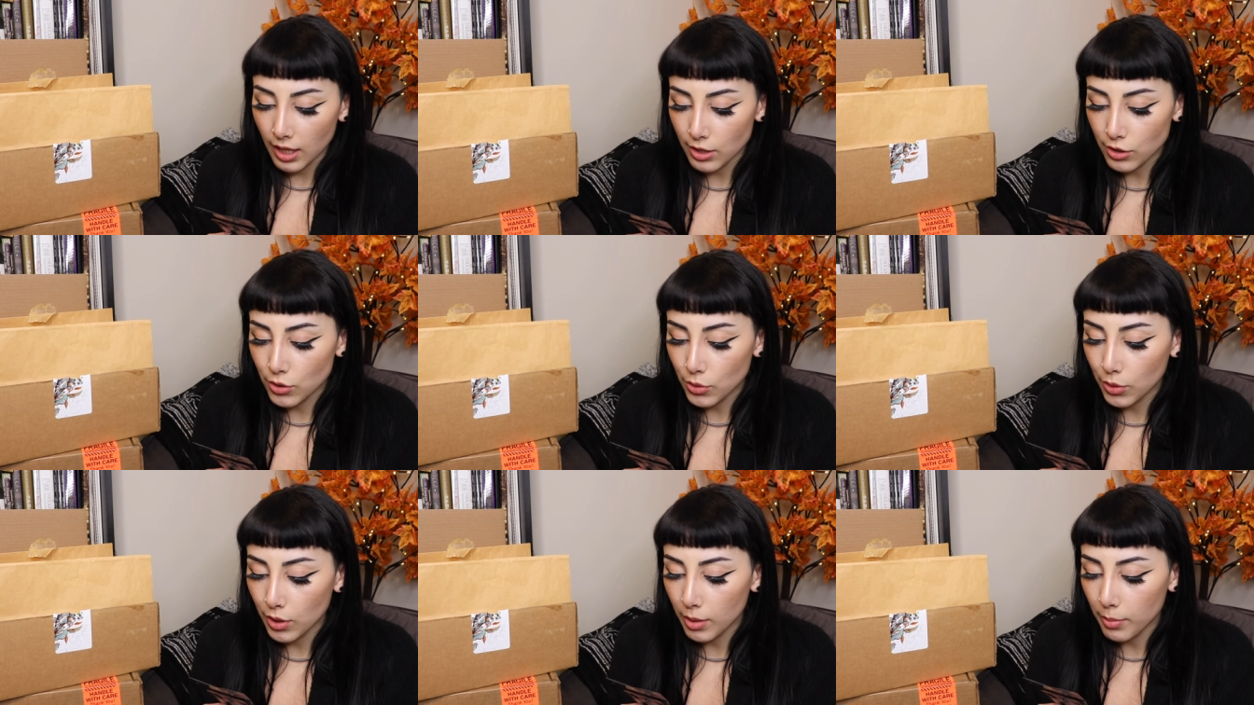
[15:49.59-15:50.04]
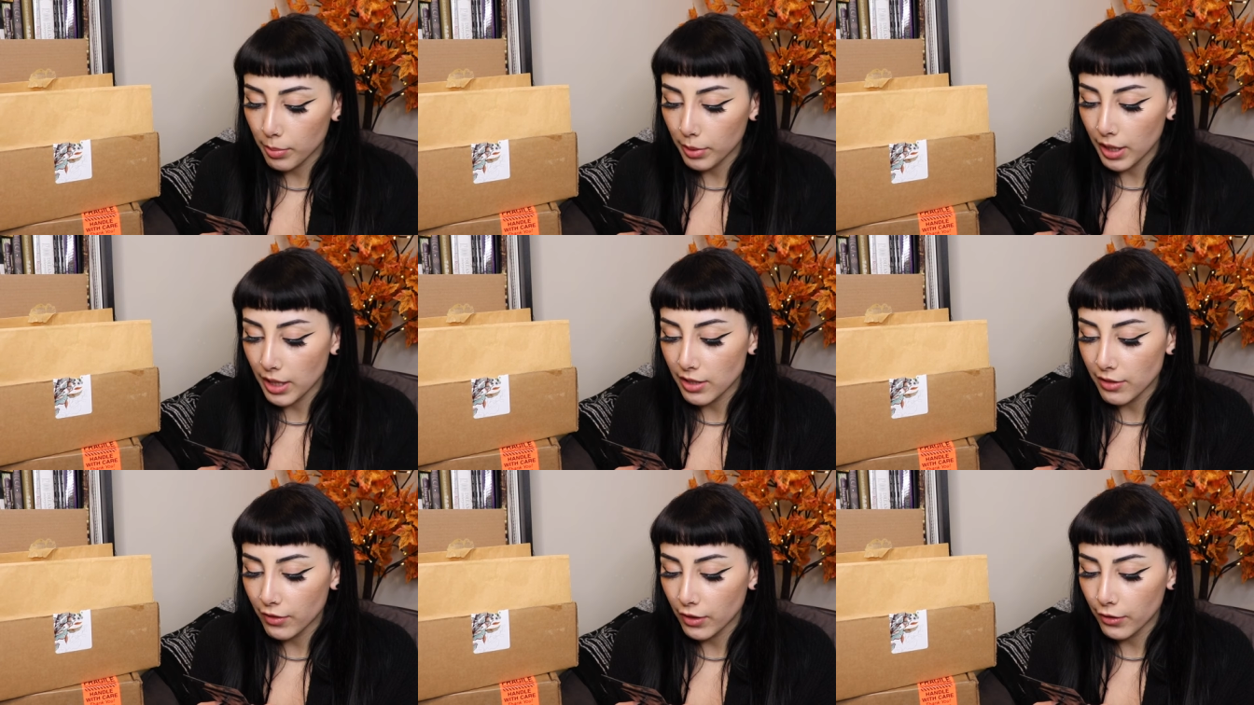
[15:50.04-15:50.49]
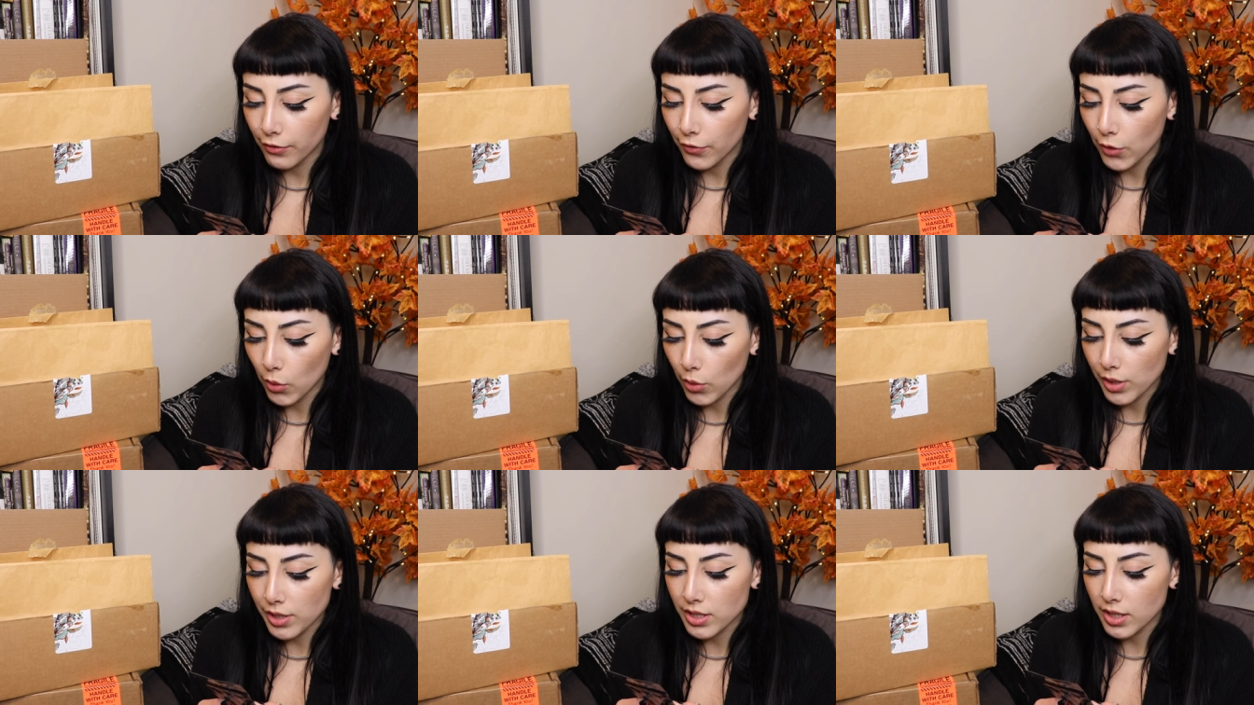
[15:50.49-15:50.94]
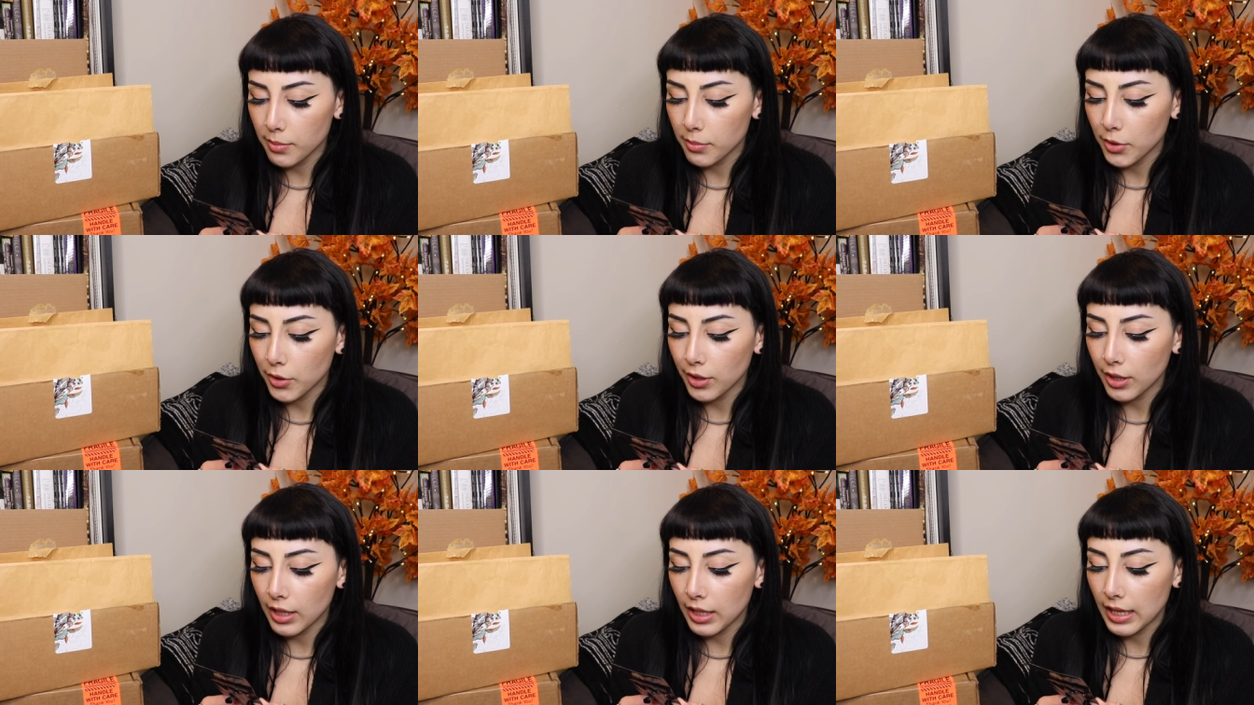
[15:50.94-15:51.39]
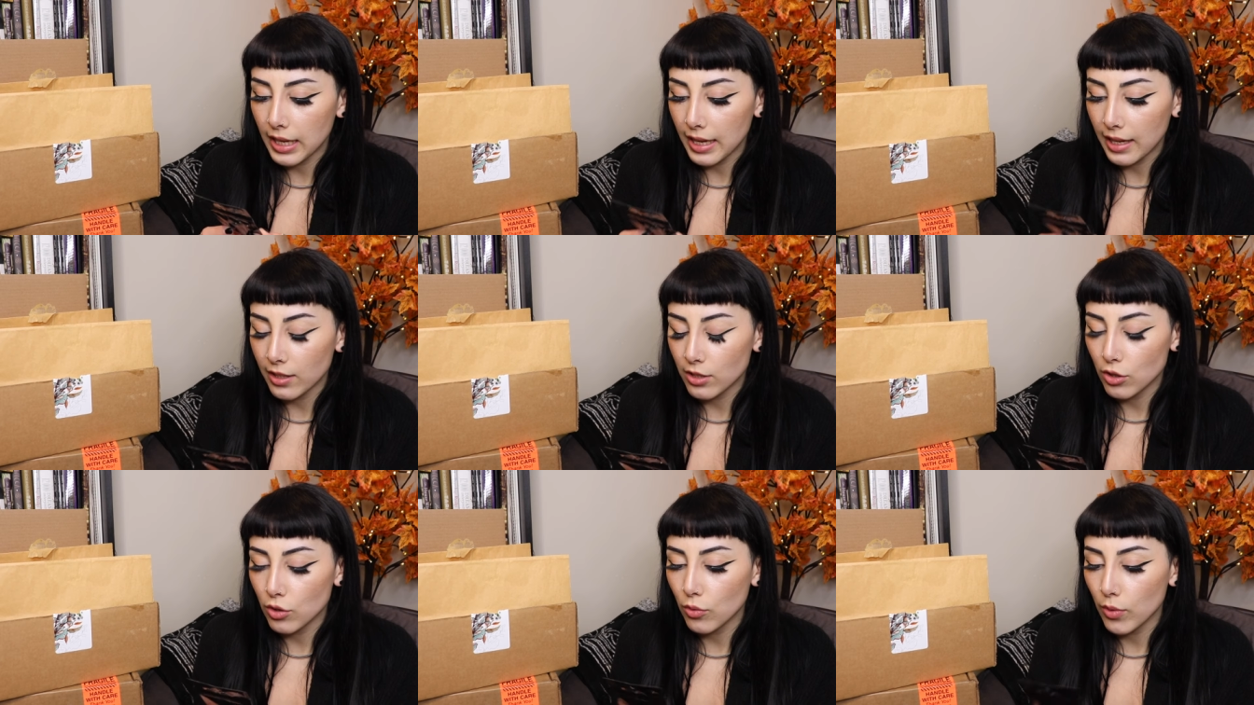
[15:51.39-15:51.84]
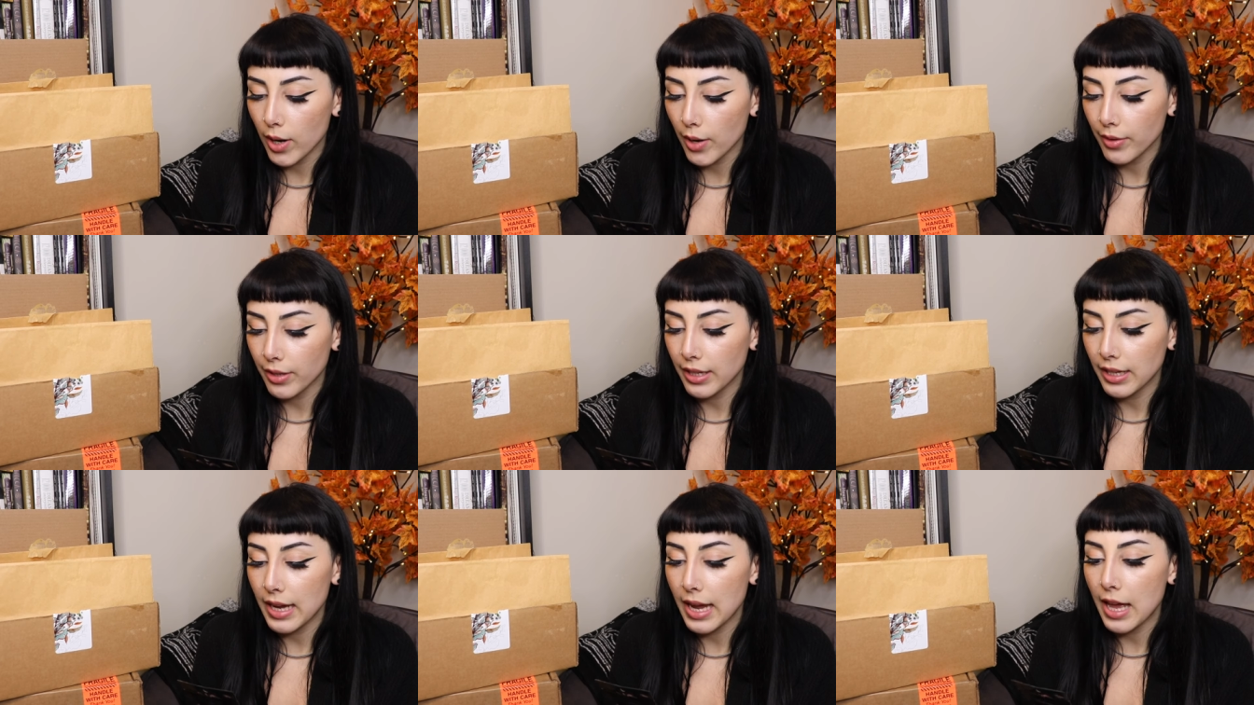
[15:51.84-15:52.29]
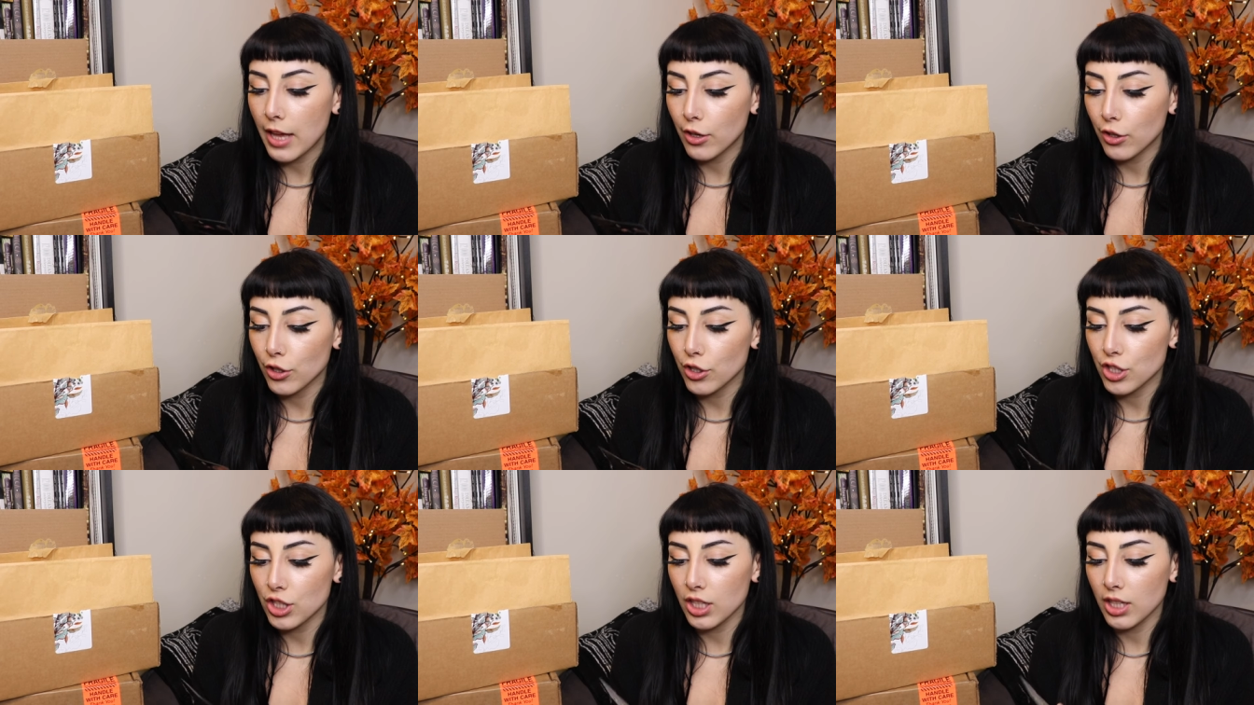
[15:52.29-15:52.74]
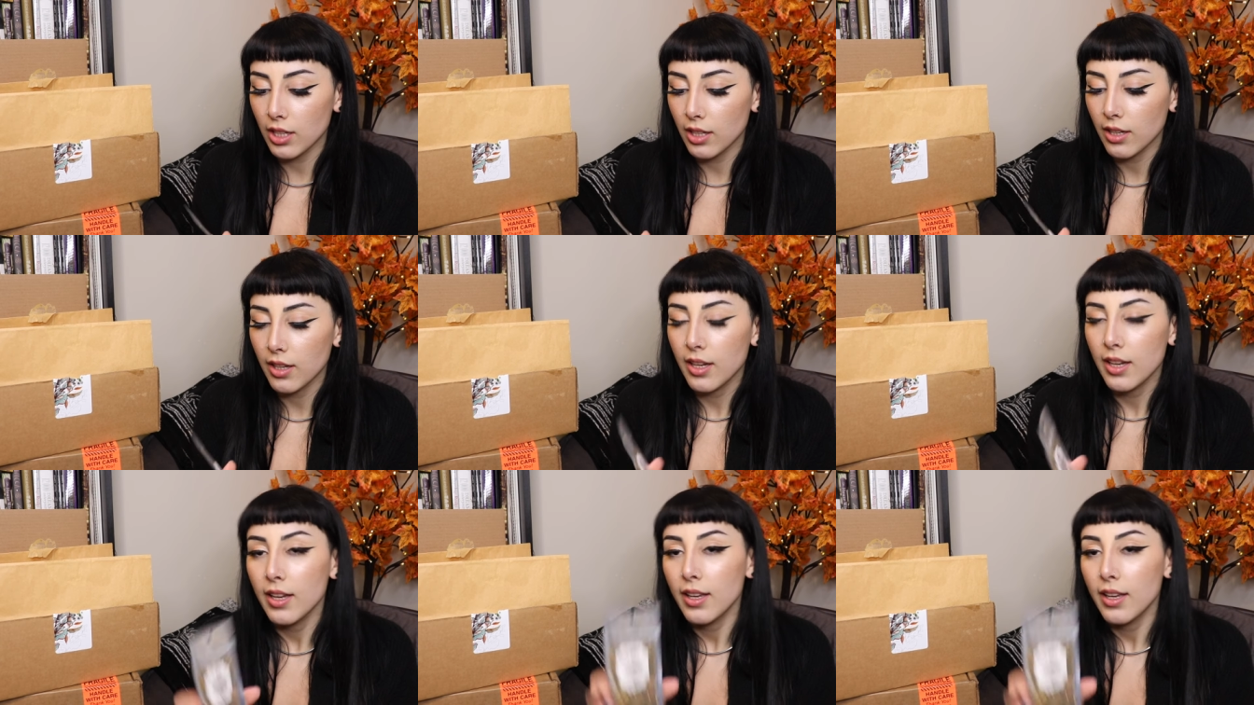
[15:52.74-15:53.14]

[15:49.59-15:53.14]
a soothing blend for focus, immunity, and grounding energy.